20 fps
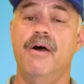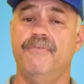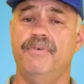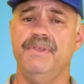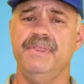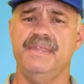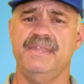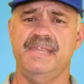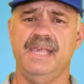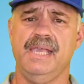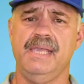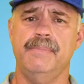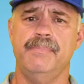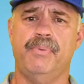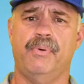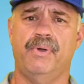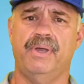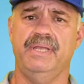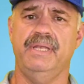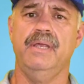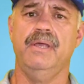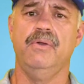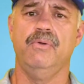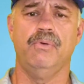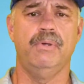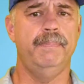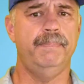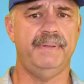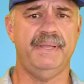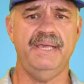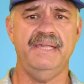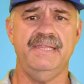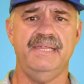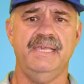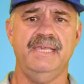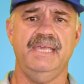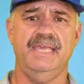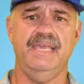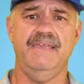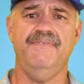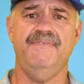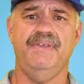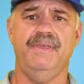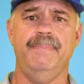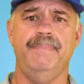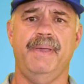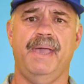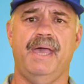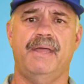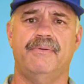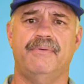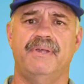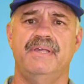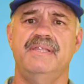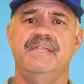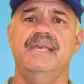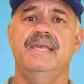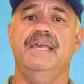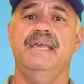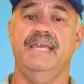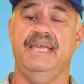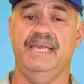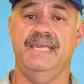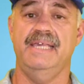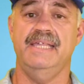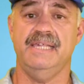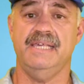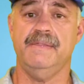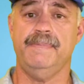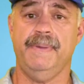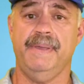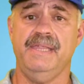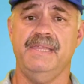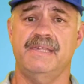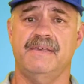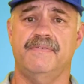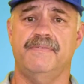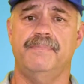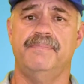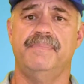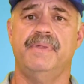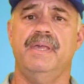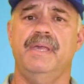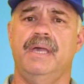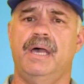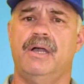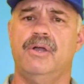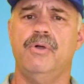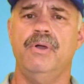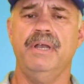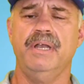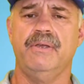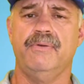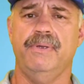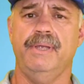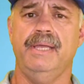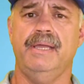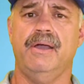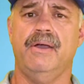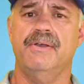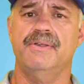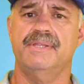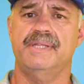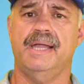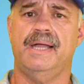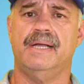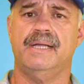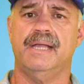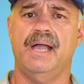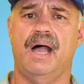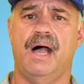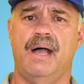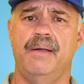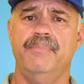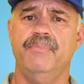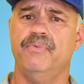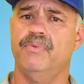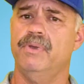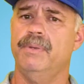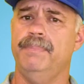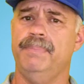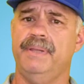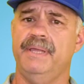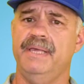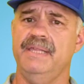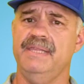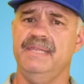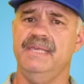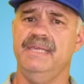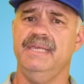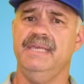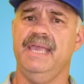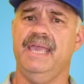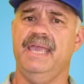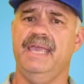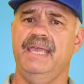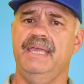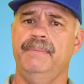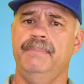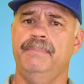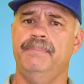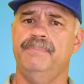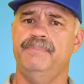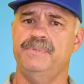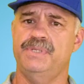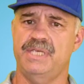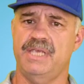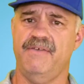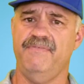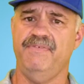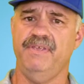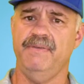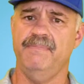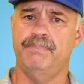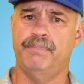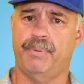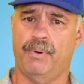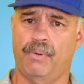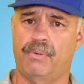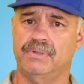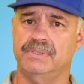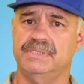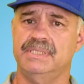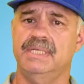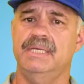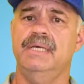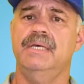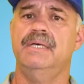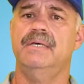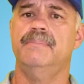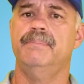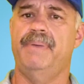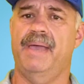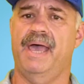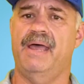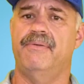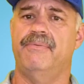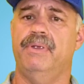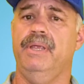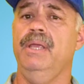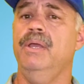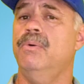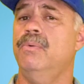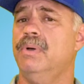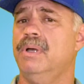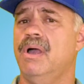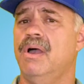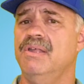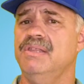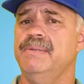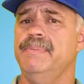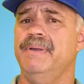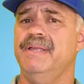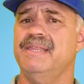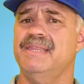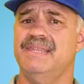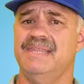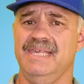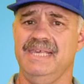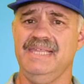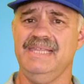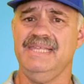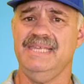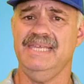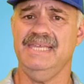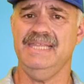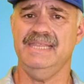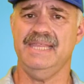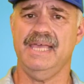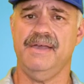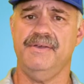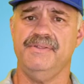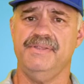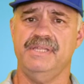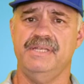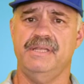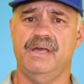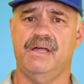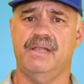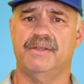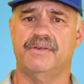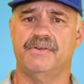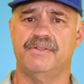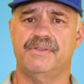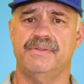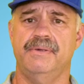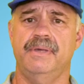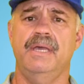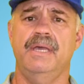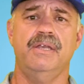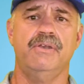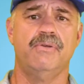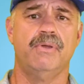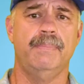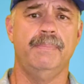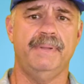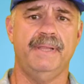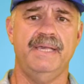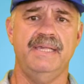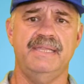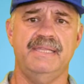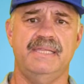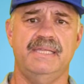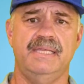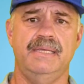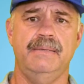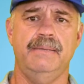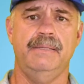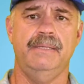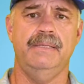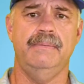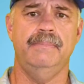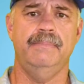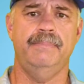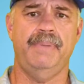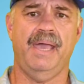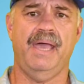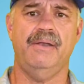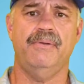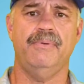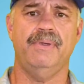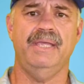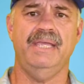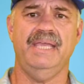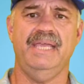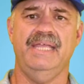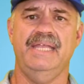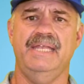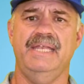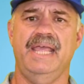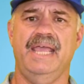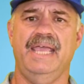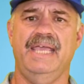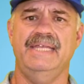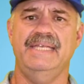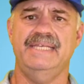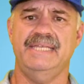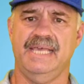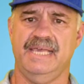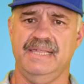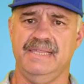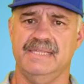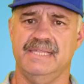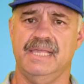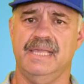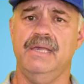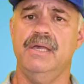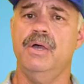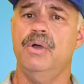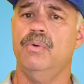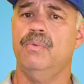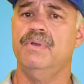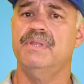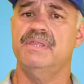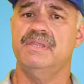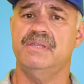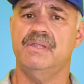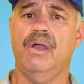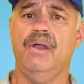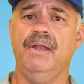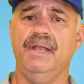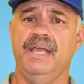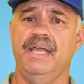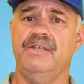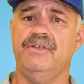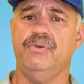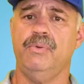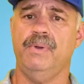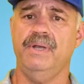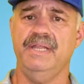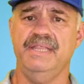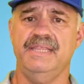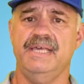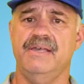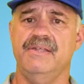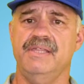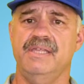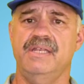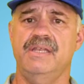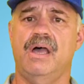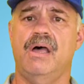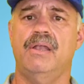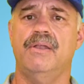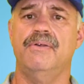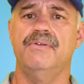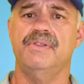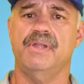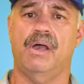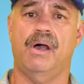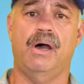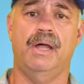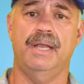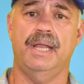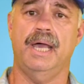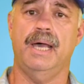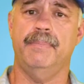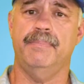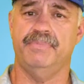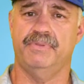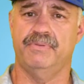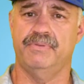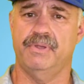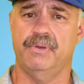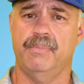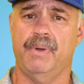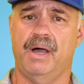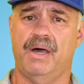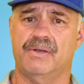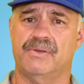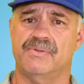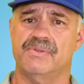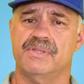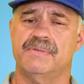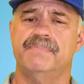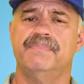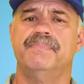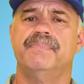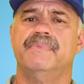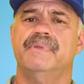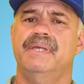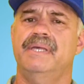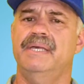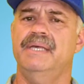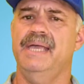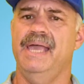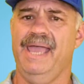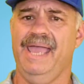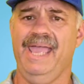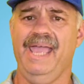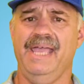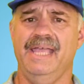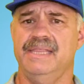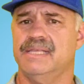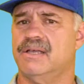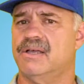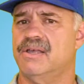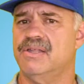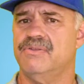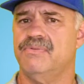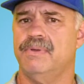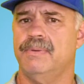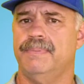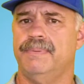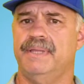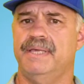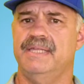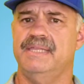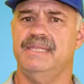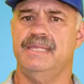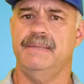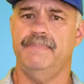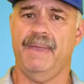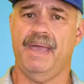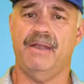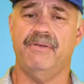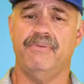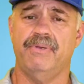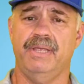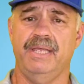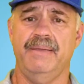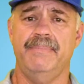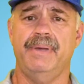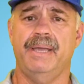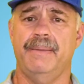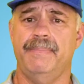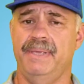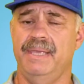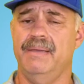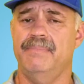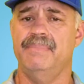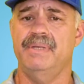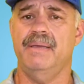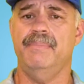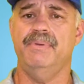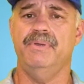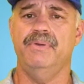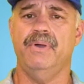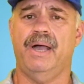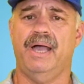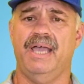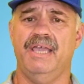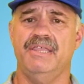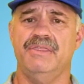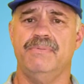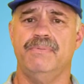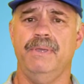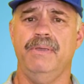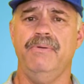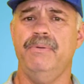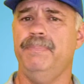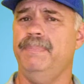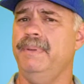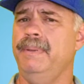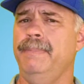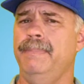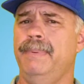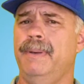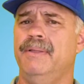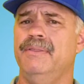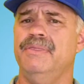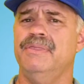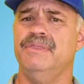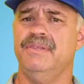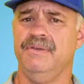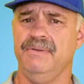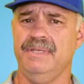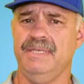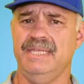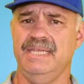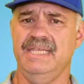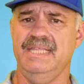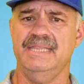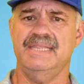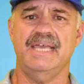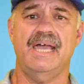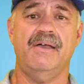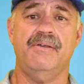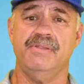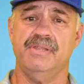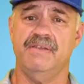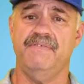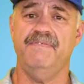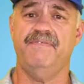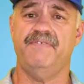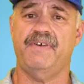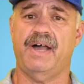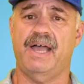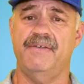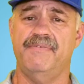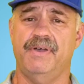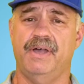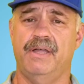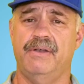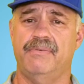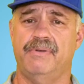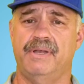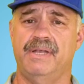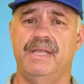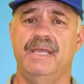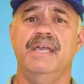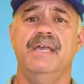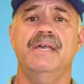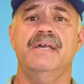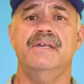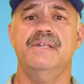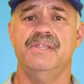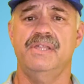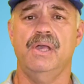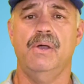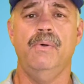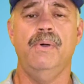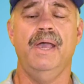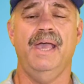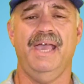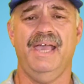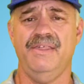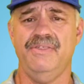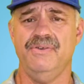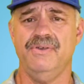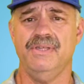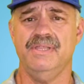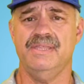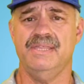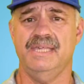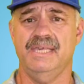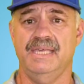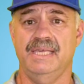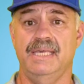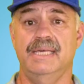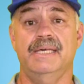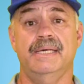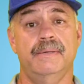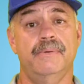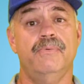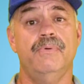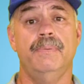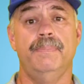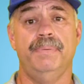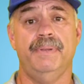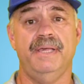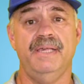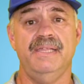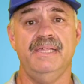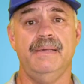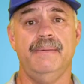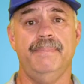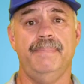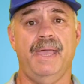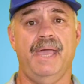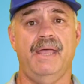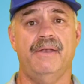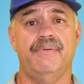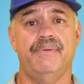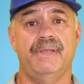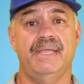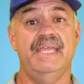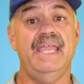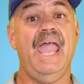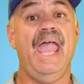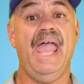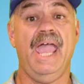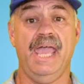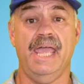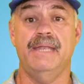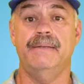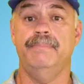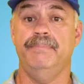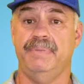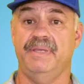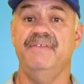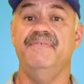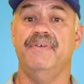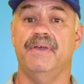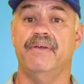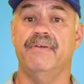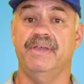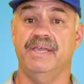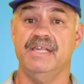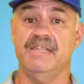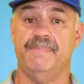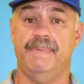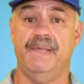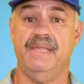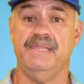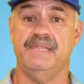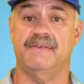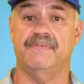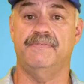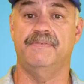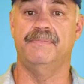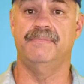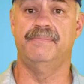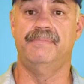For the second point, replacing EV batteries is expensive. According to GreenCars.com, replacing a Chevy Bolt battery will cost about $16,000. To replace the battery in a Tesla would start at $20,000 on up through their models. And the cost to replace the battery in my BMW i3 would be about $13,500. So, as you can see, replacing a battery can be very expensive.